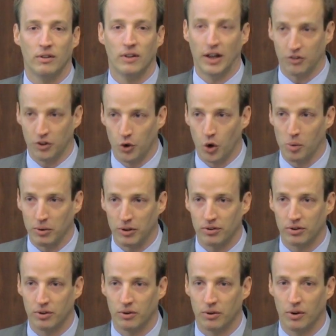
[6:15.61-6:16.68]
That's
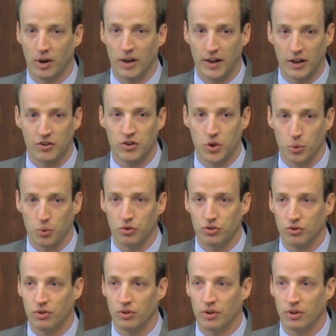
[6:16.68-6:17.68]
enormous. Right? That's huge.